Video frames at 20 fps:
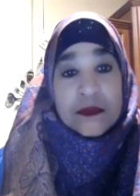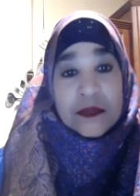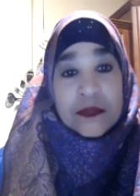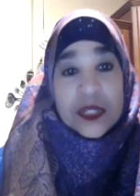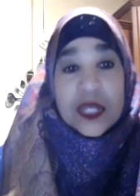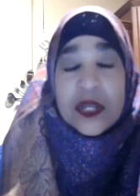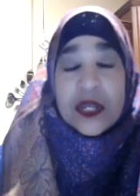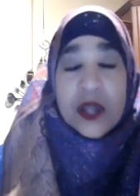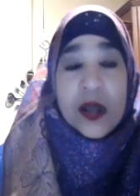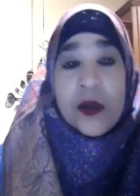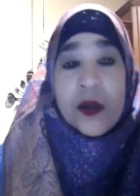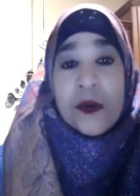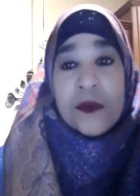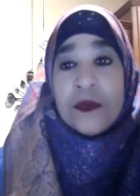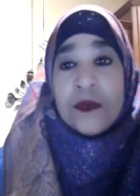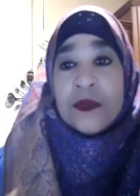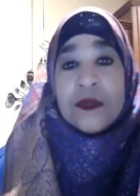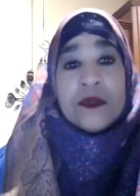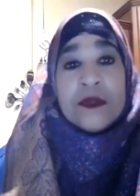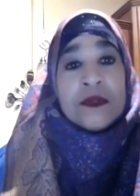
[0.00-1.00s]
You
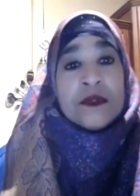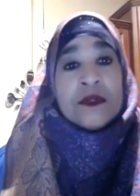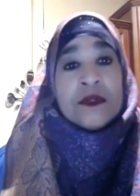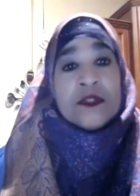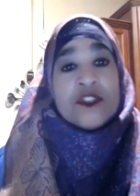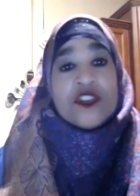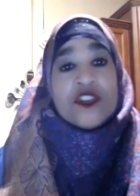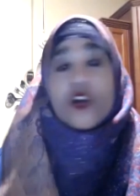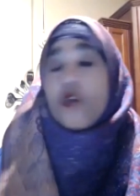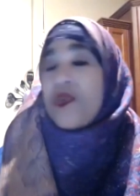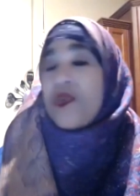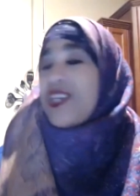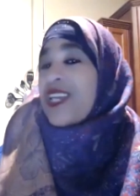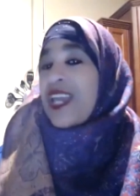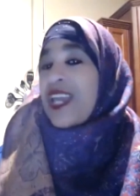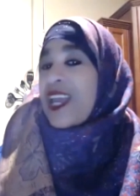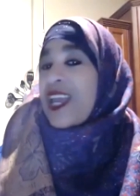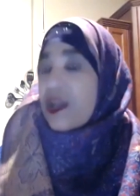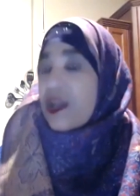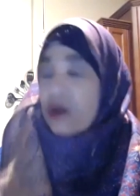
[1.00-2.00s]
know? So we
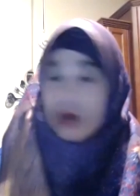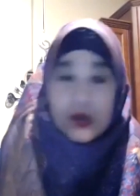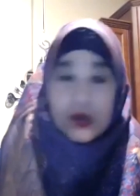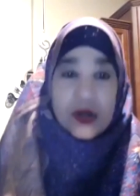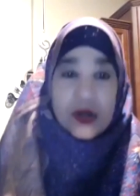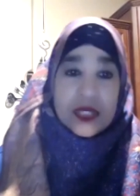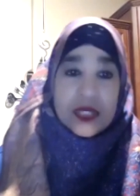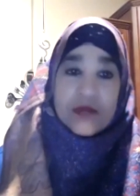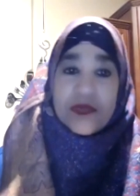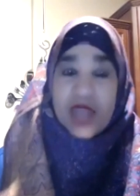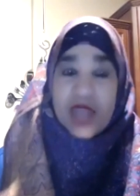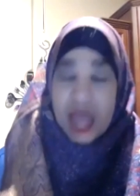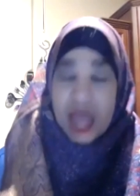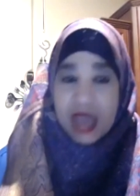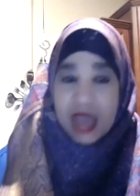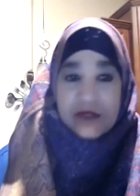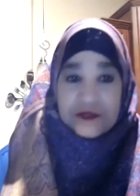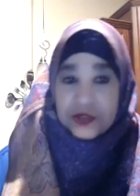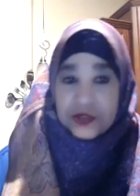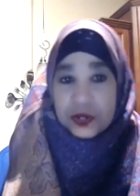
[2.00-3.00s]
can't call them
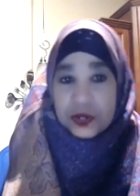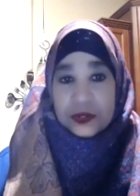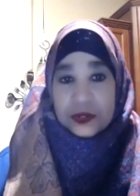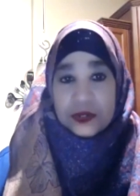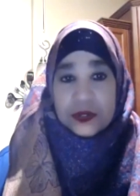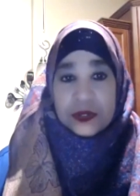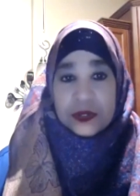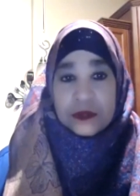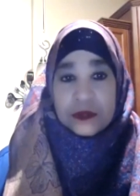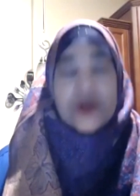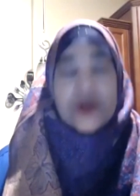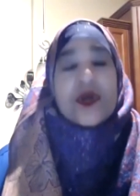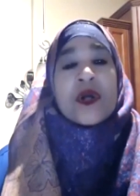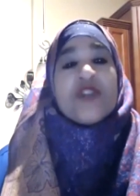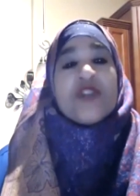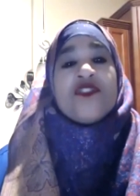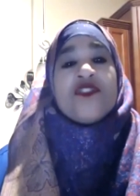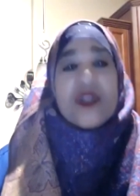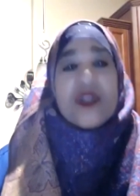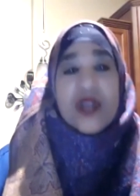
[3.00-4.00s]
kafir
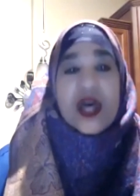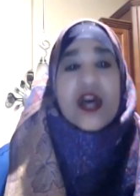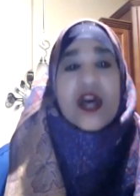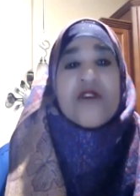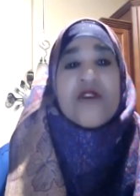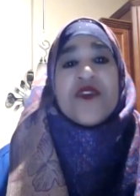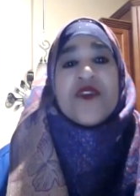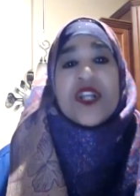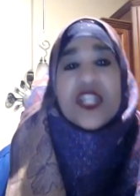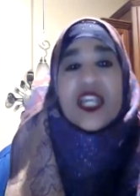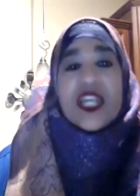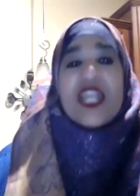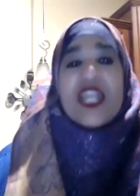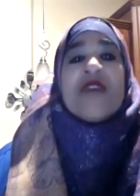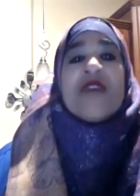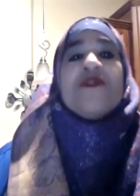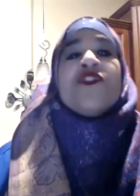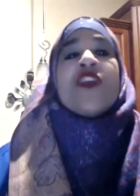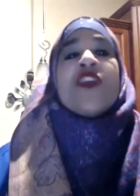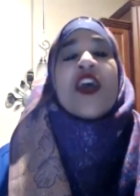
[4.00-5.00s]
because Allah
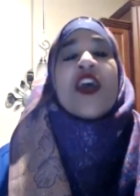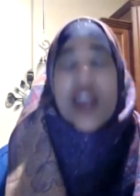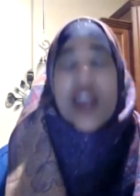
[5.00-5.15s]
forgives